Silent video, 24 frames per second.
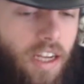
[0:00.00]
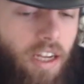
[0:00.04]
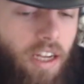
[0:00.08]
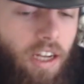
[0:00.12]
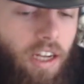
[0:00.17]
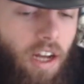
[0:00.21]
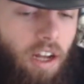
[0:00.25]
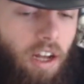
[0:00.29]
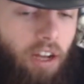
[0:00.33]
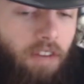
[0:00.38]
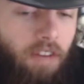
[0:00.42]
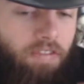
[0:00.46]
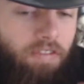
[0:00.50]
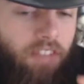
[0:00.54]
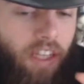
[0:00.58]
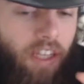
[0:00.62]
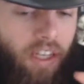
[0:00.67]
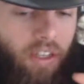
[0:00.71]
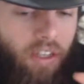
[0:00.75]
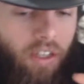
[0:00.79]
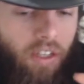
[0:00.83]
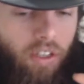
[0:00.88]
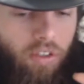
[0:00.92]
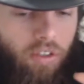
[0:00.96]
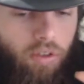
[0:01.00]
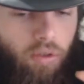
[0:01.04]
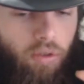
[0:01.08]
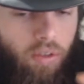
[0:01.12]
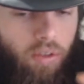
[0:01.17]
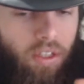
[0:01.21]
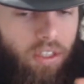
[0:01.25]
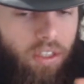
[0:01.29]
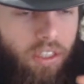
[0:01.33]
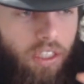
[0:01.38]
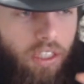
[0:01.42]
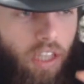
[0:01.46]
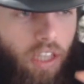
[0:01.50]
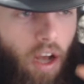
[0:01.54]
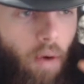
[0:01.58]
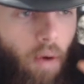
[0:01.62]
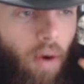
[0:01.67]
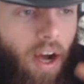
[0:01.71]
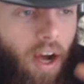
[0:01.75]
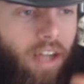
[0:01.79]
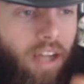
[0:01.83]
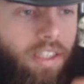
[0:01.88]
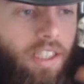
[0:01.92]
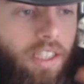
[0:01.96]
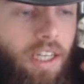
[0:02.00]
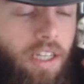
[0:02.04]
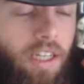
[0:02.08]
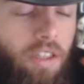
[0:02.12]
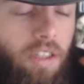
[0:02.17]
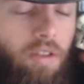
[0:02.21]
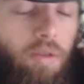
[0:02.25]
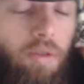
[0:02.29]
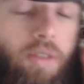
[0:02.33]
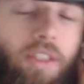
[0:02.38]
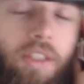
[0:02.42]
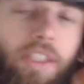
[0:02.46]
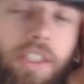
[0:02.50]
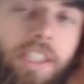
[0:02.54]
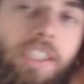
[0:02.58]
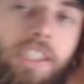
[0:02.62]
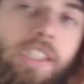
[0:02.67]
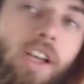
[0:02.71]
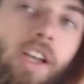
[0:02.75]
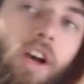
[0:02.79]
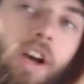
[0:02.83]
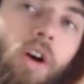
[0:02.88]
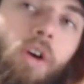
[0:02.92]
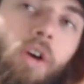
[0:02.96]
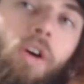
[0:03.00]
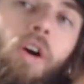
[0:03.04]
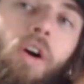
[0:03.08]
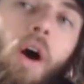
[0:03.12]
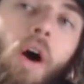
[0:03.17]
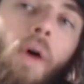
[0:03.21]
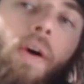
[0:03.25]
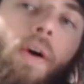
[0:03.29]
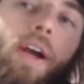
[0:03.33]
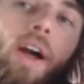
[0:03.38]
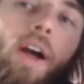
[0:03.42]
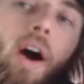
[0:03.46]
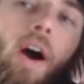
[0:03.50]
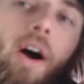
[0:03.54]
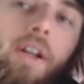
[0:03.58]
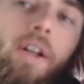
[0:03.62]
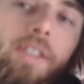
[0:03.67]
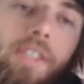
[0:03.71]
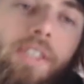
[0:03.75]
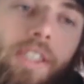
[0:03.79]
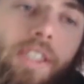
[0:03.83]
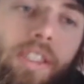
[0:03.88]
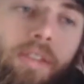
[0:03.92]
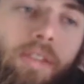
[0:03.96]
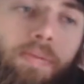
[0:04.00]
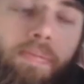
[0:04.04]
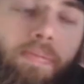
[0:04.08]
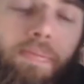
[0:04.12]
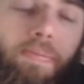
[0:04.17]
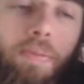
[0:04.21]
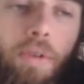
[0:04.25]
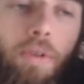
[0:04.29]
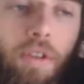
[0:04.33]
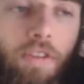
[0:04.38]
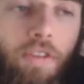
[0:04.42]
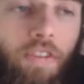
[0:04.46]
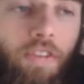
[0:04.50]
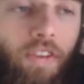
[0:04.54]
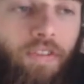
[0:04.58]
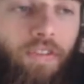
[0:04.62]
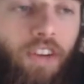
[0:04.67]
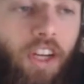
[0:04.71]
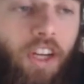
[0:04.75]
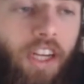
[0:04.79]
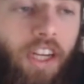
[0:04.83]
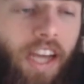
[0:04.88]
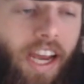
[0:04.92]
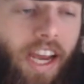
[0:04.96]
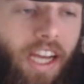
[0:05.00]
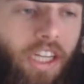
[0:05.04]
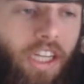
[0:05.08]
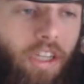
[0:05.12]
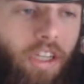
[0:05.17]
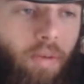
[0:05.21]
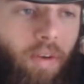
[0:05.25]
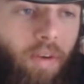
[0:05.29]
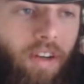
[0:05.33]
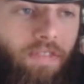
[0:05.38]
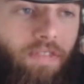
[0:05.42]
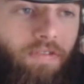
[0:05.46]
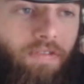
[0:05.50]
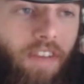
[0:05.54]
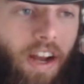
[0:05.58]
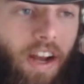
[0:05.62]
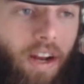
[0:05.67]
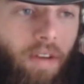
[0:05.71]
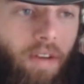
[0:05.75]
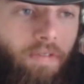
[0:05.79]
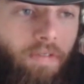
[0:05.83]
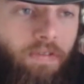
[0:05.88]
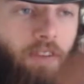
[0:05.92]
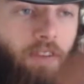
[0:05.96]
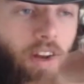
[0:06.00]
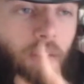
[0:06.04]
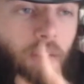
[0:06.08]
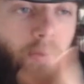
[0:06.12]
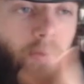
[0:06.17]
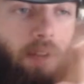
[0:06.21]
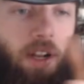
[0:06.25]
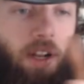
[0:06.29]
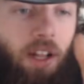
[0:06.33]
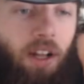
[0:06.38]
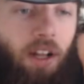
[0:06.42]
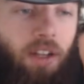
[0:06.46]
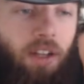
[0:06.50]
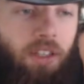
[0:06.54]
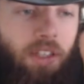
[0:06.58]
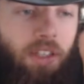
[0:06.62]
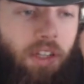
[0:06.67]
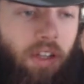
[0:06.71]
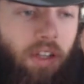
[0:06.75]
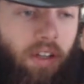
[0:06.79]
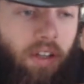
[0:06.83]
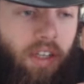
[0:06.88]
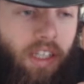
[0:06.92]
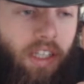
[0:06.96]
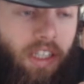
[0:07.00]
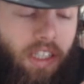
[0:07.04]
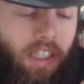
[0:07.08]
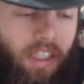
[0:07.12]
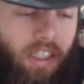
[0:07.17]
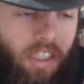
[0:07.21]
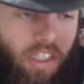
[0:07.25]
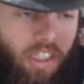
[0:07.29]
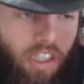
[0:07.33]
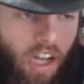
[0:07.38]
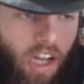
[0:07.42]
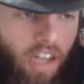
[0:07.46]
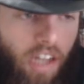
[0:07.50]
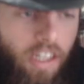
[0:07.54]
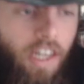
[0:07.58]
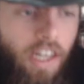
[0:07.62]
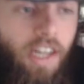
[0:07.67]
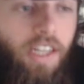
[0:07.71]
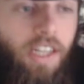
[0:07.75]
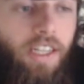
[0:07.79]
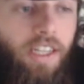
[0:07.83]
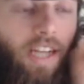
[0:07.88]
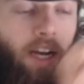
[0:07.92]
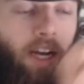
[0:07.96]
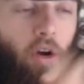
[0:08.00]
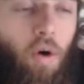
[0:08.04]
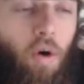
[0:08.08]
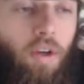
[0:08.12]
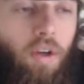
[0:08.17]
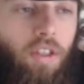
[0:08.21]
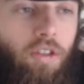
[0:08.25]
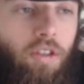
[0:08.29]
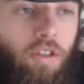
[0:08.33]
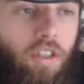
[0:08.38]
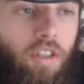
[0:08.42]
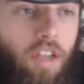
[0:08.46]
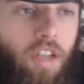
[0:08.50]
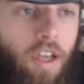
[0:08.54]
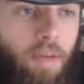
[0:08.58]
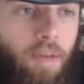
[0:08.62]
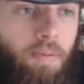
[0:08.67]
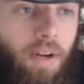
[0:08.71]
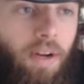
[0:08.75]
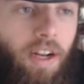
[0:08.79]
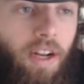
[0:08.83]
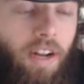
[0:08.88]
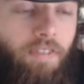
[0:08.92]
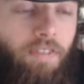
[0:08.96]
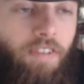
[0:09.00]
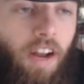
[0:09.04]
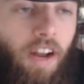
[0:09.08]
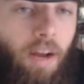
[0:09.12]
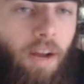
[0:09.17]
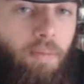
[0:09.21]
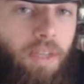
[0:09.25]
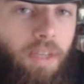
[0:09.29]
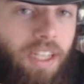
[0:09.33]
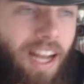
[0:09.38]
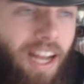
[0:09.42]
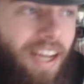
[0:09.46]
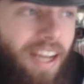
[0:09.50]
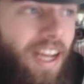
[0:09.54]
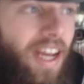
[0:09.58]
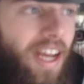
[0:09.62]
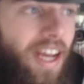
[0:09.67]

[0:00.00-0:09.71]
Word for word: kind of thing, doing this Hawaii thing, doing this, going on this beautiful vacation with Venom, Venom uh, looking uh, in sun, they are going to sleep, and then Venom is like,